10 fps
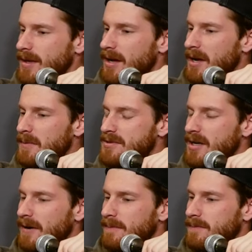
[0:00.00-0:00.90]
And it was
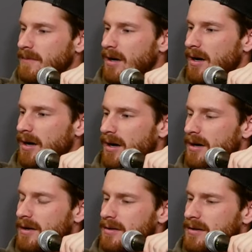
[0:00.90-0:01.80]

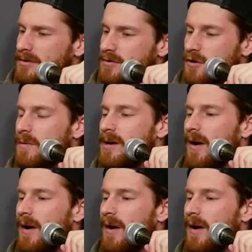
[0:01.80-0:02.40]
jewelry